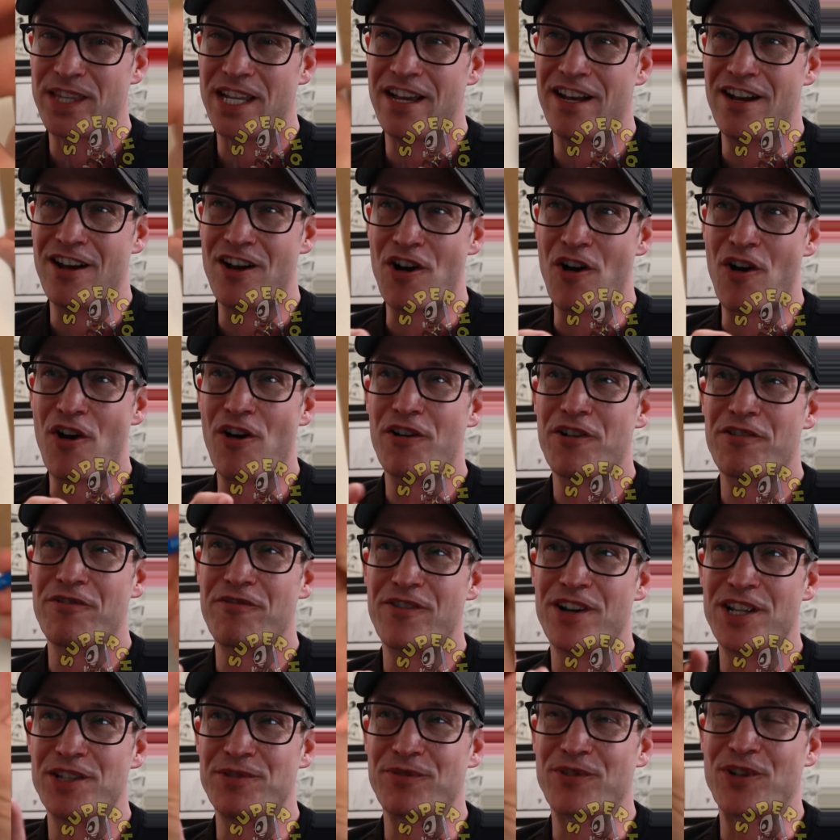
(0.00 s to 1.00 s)
All her
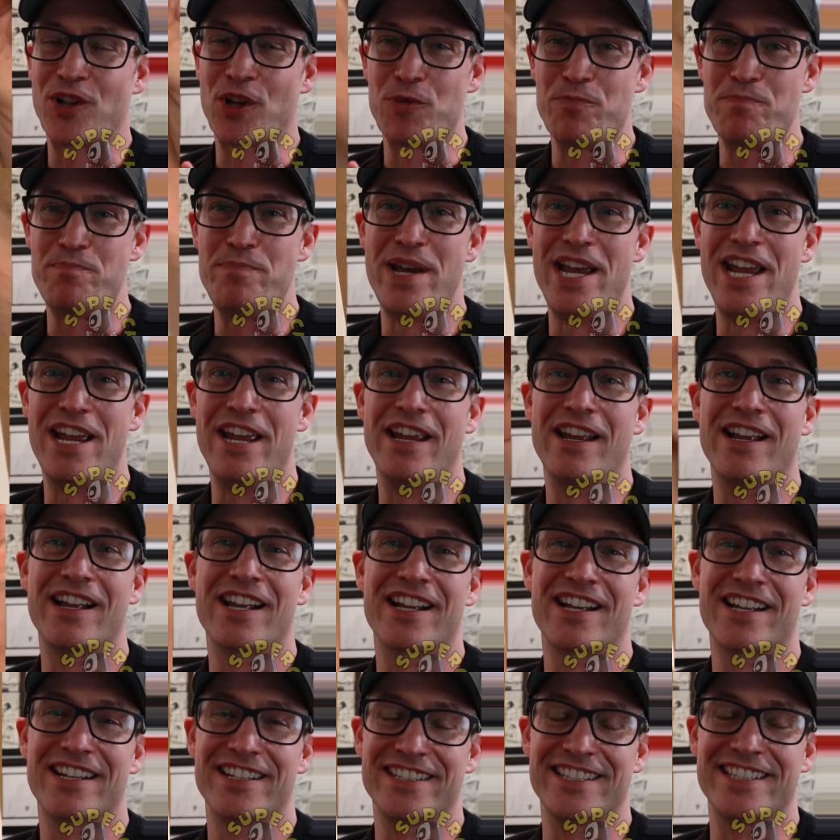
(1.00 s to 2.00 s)
friends will call her Bay
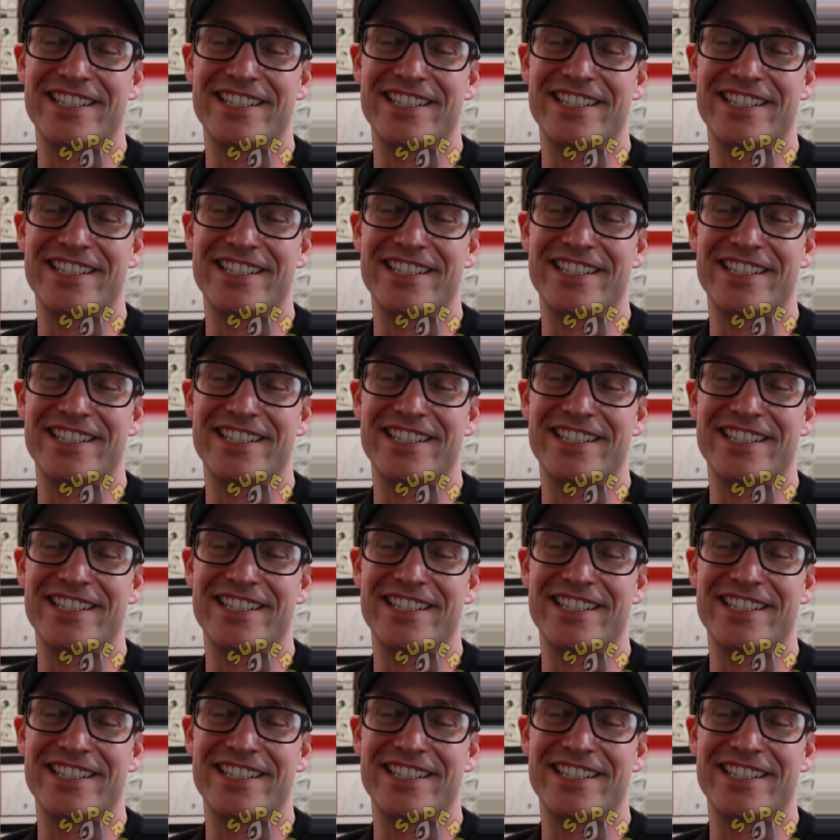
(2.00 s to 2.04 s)
because